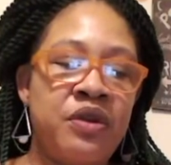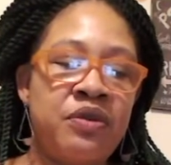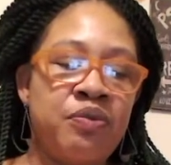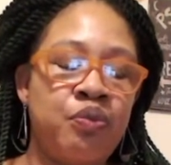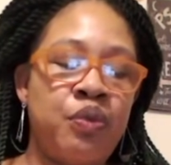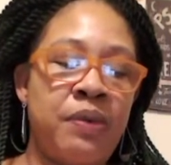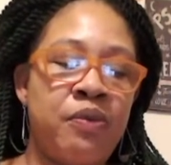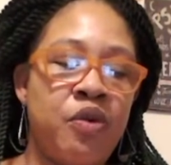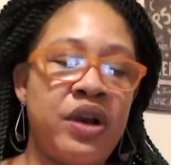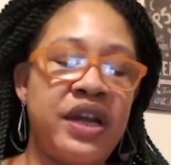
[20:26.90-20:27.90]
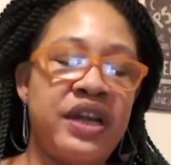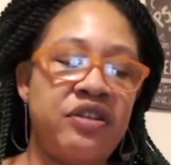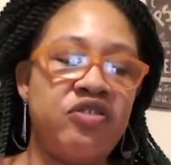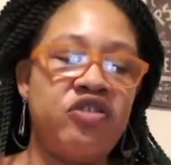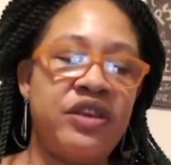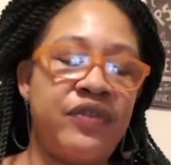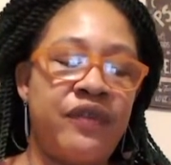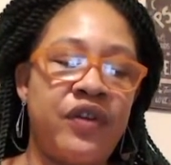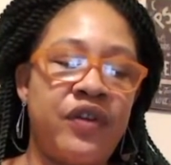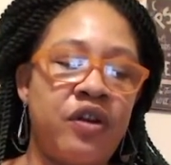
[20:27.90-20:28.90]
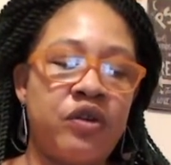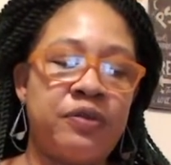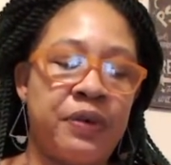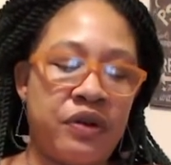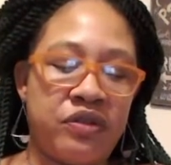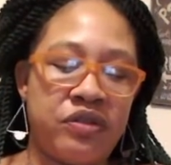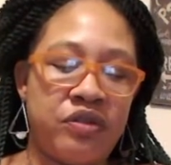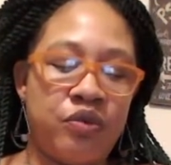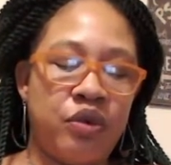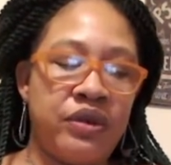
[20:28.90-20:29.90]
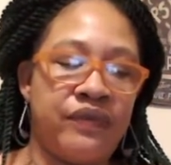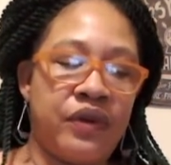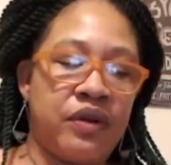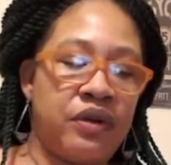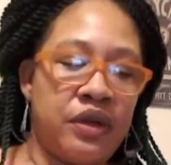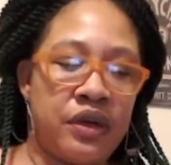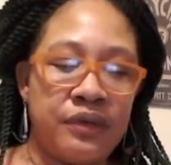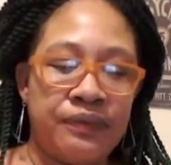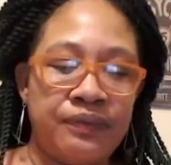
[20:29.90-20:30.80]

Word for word: one more energy for Virgo's person towards Virgo.